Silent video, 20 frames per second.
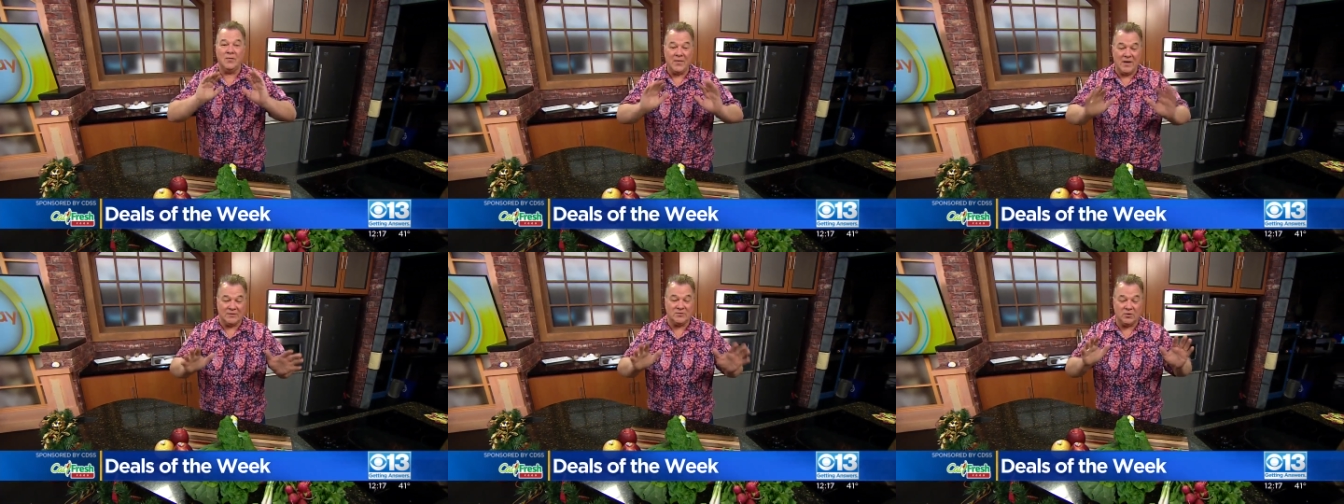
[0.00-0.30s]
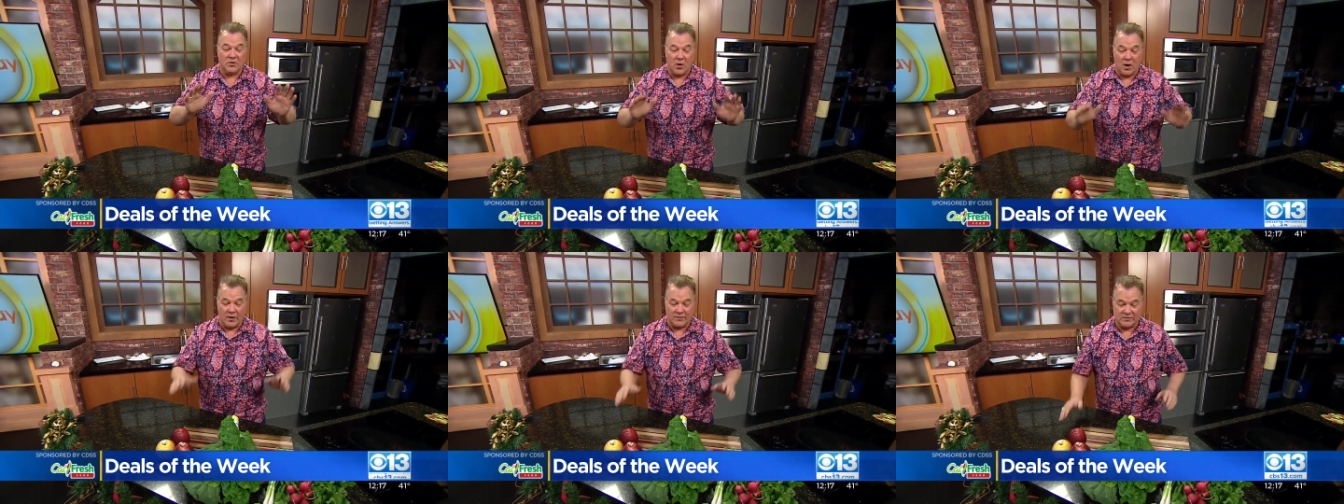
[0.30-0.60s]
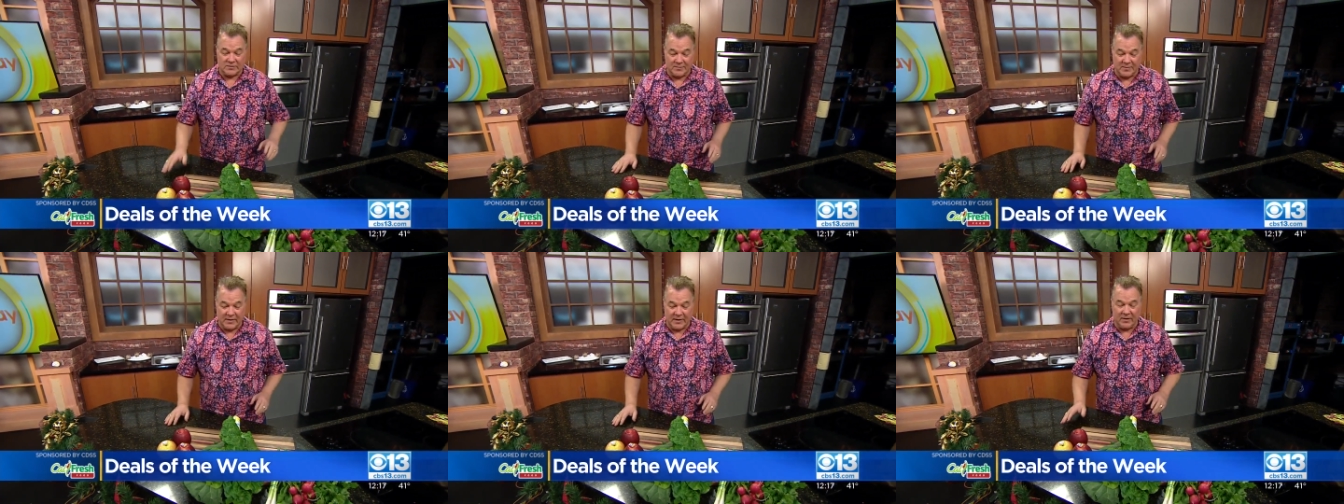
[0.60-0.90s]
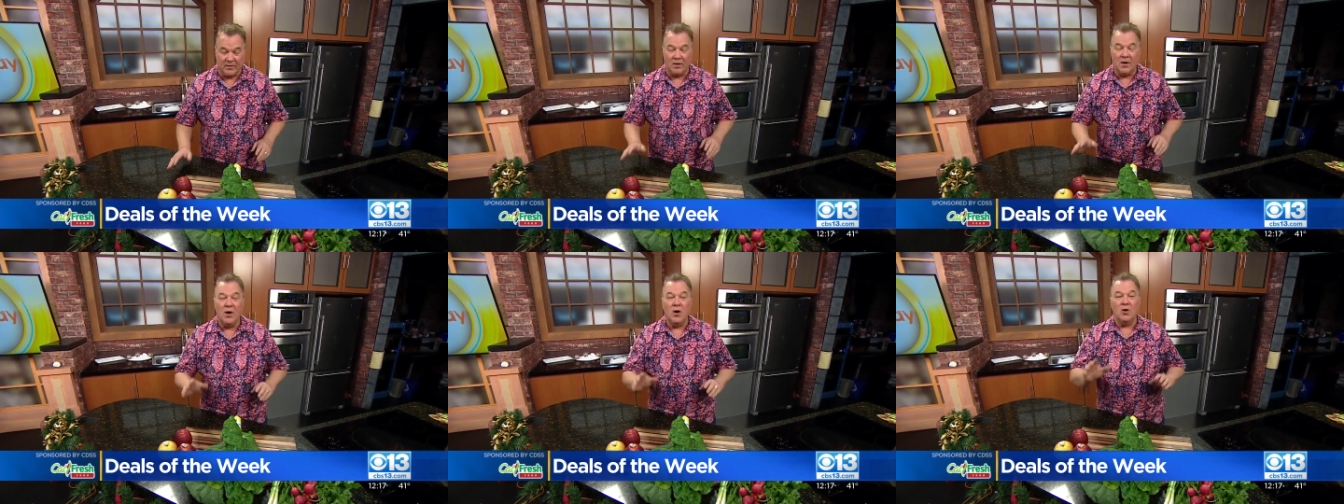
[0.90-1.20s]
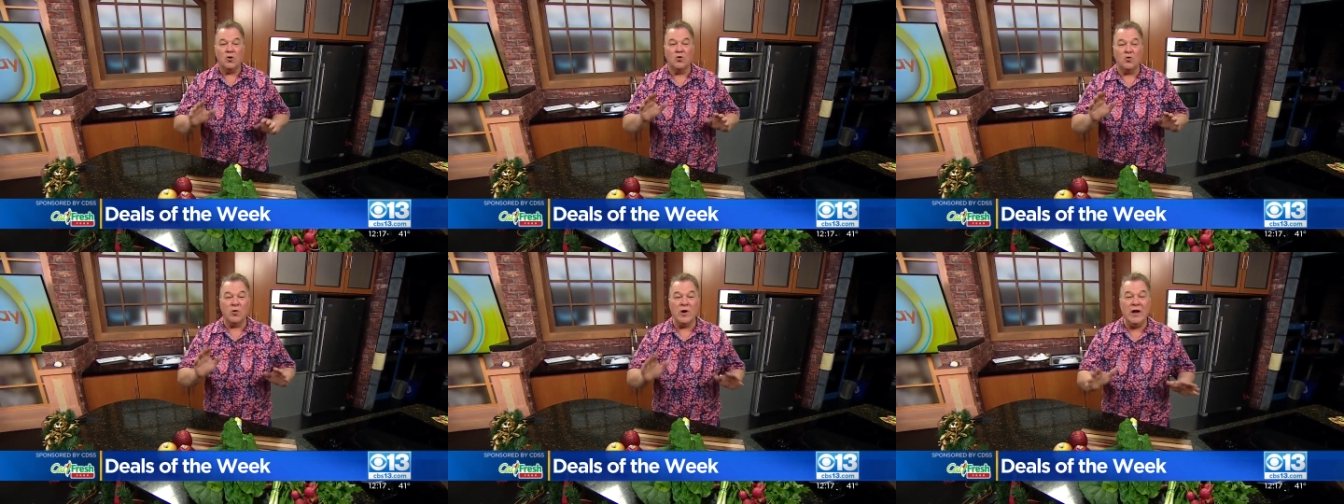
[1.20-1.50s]
that's an awesome deal.
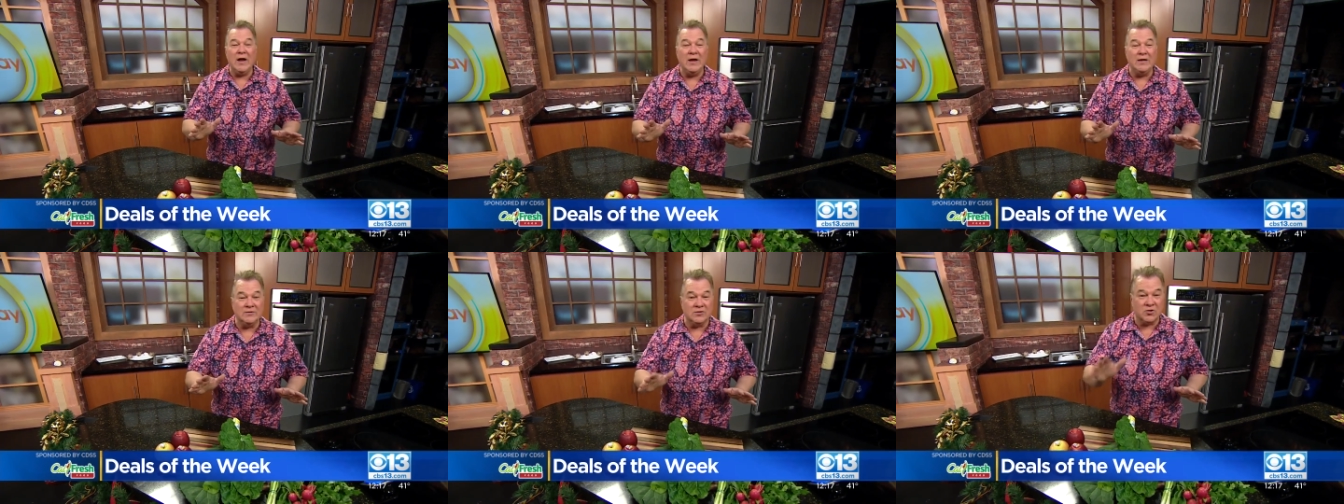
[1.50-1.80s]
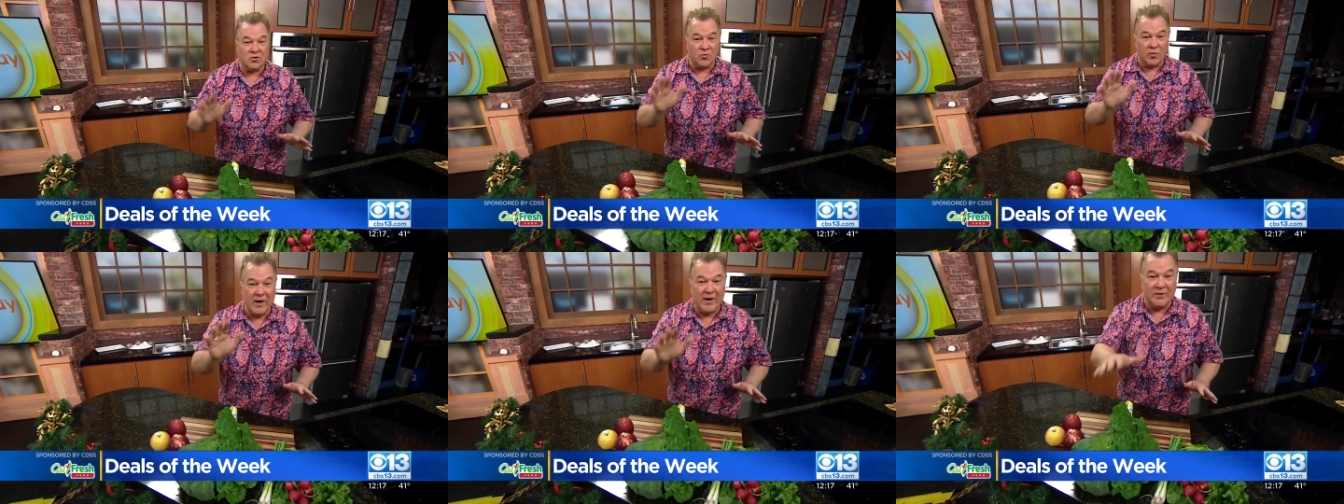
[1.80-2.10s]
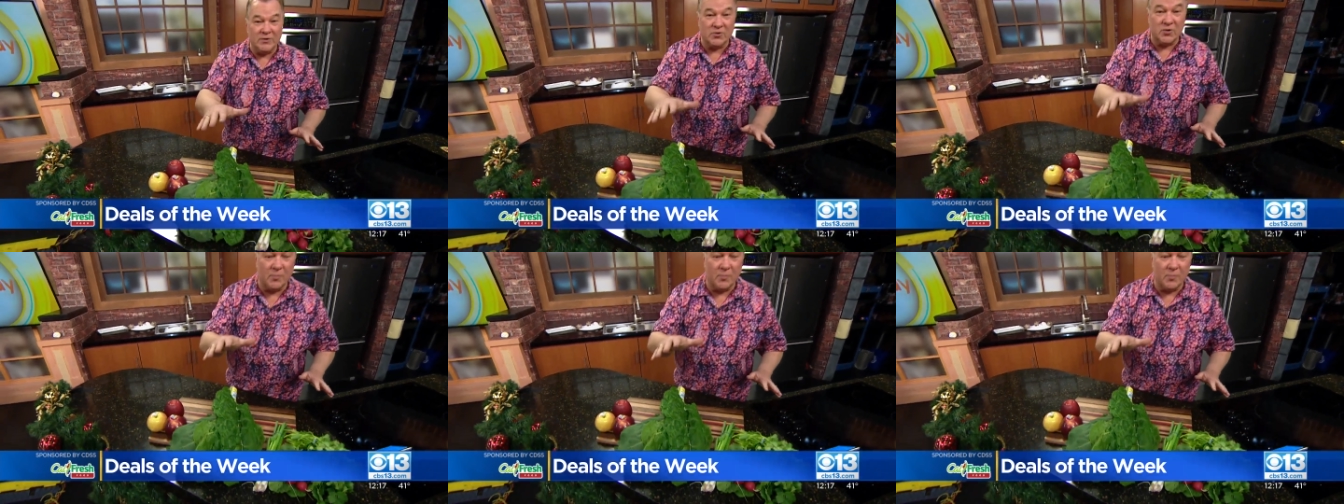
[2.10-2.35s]
Greens. Greens